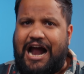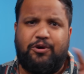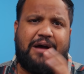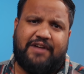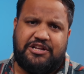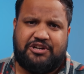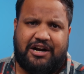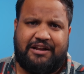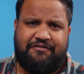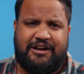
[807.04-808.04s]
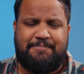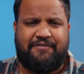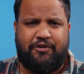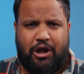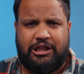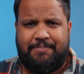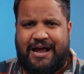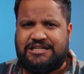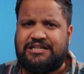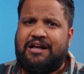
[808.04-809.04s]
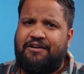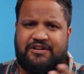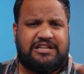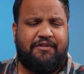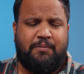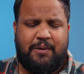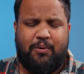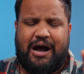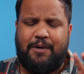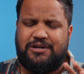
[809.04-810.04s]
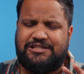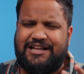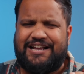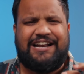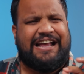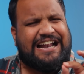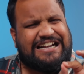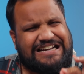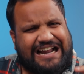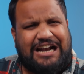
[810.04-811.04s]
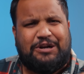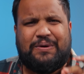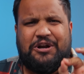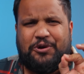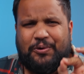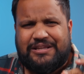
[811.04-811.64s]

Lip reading: I do have constructive feedback for all the brands. Firstly, for Vivo, I would say that try to control